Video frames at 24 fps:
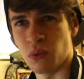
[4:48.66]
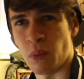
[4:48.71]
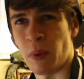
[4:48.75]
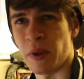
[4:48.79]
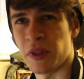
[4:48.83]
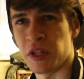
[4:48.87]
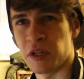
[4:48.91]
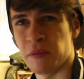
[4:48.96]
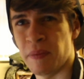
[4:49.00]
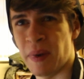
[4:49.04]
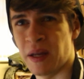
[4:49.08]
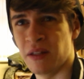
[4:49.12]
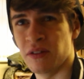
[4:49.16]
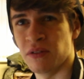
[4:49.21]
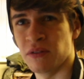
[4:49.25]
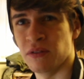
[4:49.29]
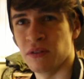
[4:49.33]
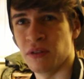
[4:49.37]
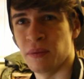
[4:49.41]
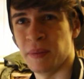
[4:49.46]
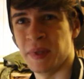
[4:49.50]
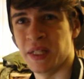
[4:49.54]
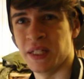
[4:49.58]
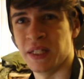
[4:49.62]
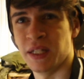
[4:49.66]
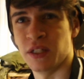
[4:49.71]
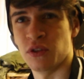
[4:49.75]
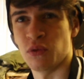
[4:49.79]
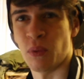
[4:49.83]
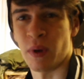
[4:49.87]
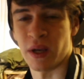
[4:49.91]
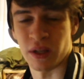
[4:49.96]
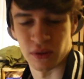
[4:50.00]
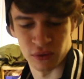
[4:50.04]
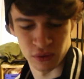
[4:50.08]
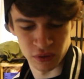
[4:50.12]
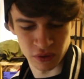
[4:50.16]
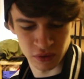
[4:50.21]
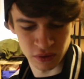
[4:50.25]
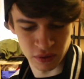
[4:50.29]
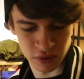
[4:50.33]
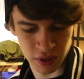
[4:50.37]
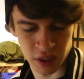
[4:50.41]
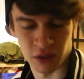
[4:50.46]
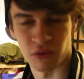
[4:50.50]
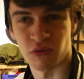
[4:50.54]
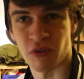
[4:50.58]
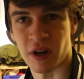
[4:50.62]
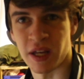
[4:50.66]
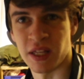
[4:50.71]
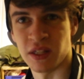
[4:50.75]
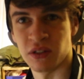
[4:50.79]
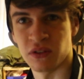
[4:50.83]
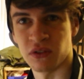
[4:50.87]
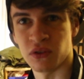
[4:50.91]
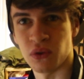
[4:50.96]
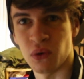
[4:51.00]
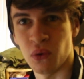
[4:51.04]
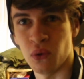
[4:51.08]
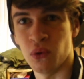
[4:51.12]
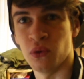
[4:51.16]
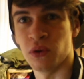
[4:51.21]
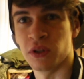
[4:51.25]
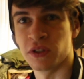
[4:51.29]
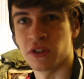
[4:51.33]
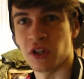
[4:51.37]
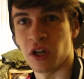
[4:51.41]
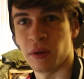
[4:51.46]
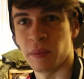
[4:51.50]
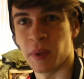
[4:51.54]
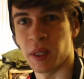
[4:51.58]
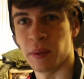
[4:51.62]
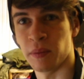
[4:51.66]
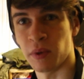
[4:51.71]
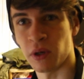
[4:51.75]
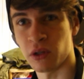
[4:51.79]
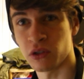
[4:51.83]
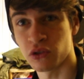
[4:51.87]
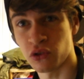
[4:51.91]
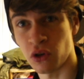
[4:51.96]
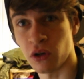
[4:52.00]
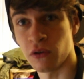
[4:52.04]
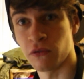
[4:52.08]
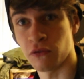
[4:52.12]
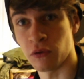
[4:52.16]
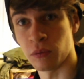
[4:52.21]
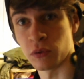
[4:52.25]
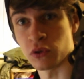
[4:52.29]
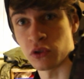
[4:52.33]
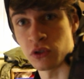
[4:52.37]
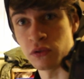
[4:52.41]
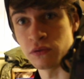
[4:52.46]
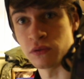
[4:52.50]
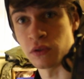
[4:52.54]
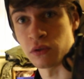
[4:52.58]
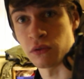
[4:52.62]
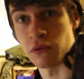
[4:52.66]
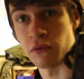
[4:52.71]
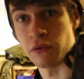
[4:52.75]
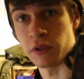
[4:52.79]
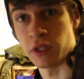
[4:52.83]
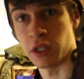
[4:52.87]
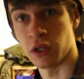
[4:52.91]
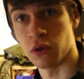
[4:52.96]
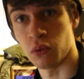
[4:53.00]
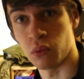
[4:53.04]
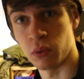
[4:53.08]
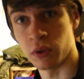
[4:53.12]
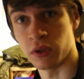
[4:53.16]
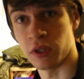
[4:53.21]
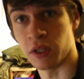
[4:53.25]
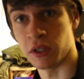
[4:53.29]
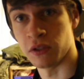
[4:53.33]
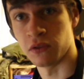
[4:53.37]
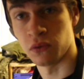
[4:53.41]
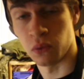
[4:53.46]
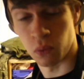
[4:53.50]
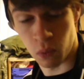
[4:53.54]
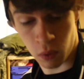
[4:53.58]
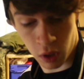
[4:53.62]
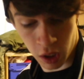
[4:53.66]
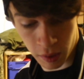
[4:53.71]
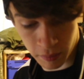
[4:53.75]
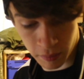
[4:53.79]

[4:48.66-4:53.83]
weather dependent. I mean, it's Wales, it rains all the time here, but I'll try and film a street photography video with this while